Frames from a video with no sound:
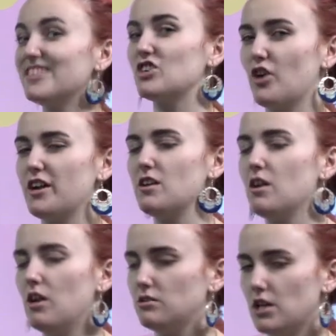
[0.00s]
Great.
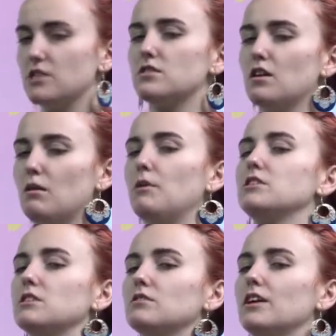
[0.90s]
It tastes
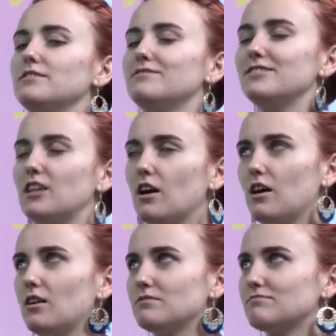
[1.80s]
amazing, right?
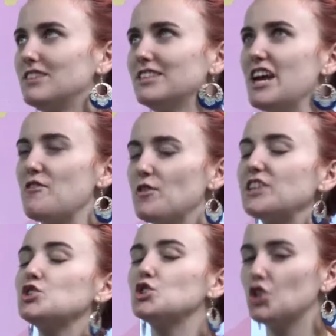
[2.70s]
If you
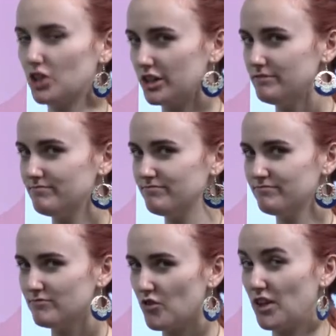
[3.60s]
like sugar,
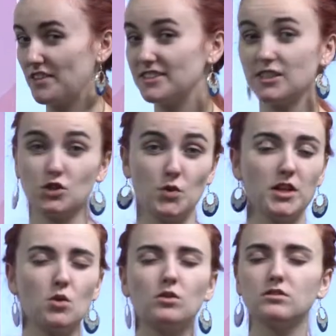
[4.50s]
if you like things that are
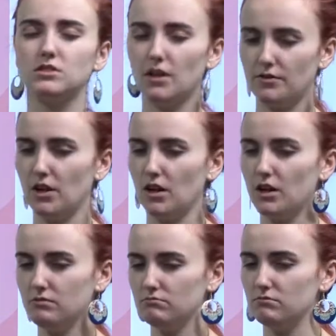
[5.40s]
sweet, you will
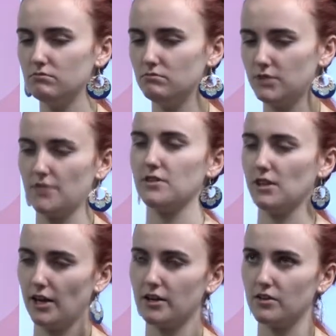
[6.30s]
definitely
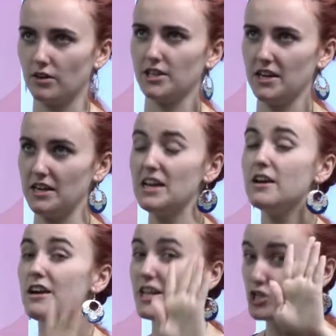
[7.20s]
like cotton candy.
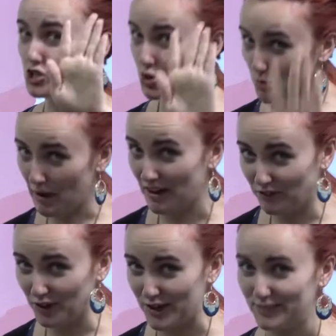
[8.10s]
It's super bad
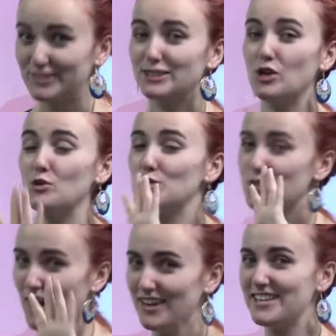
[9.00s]
for you, so you should
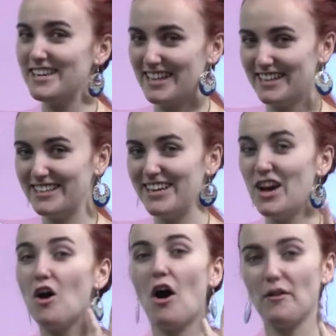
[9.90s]
not eat it
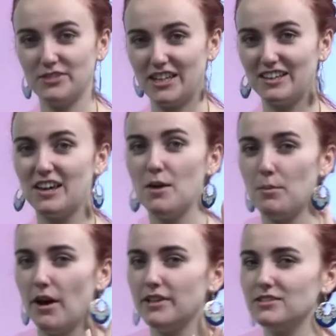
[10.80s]
often.
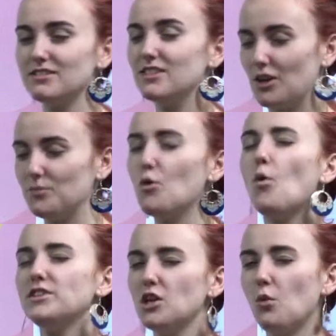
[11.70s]
But,
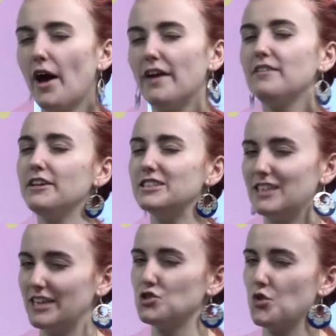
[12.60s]
once in a while, it's a
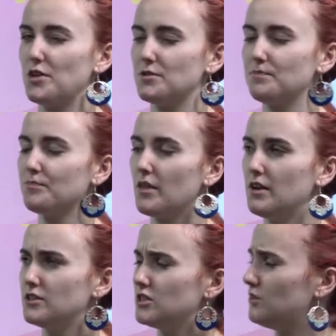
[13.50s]
nice treat.
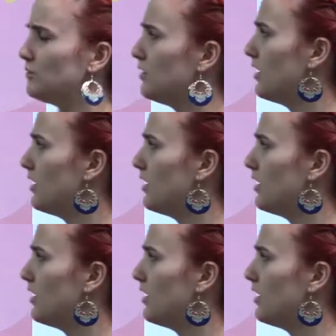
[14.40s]
So,